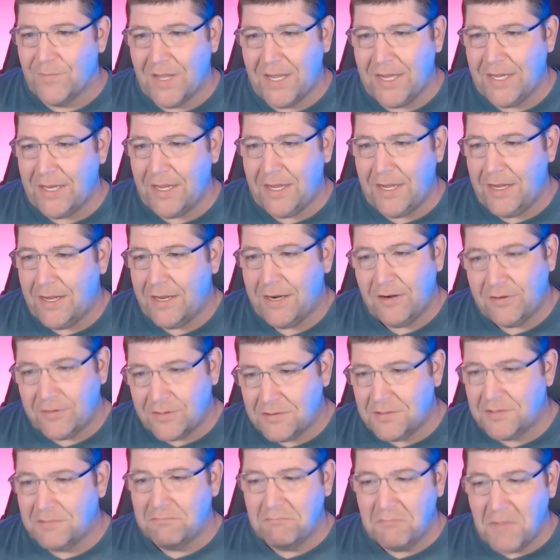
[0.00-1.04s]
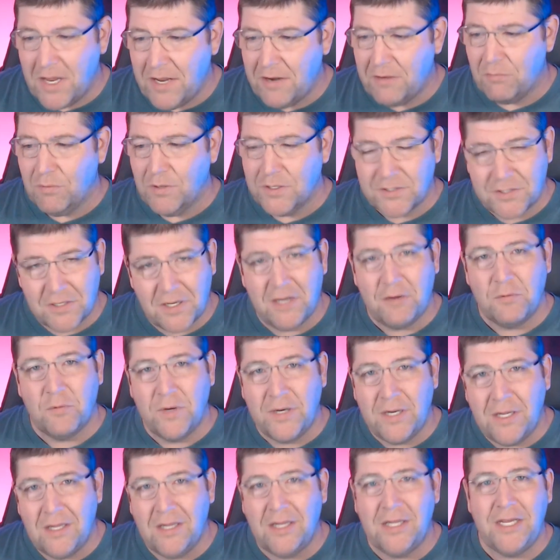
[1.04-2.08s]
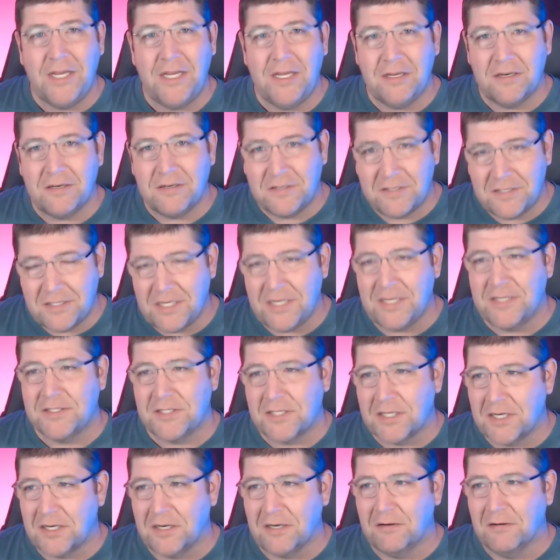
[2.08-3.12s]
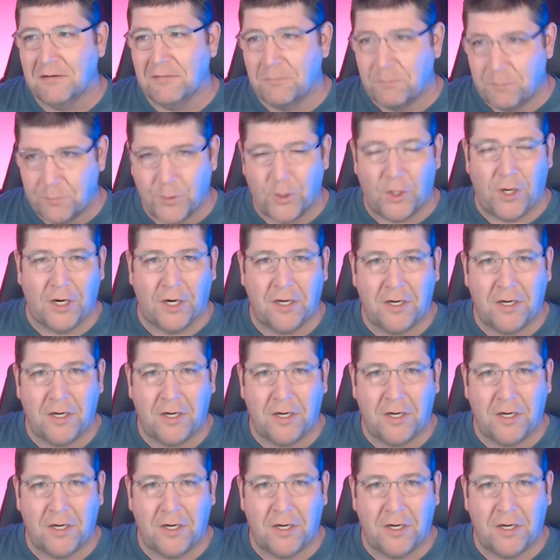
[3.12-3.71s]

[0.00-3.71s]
It was a really decent book.